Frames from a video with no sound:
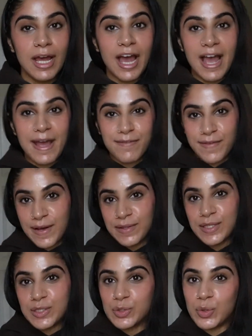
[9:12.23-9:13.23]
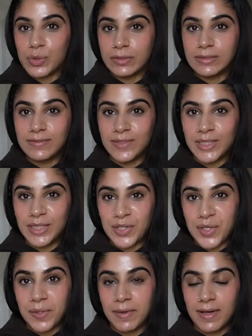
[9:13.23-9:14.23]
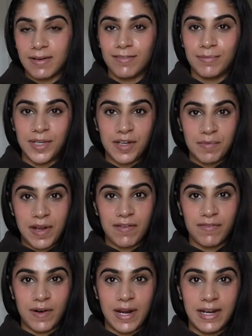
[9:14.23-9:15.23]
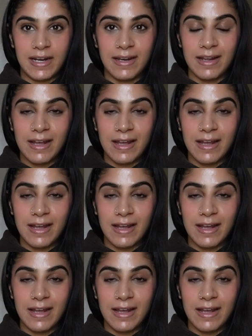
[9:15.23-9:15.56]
I found this old video of me and my friend.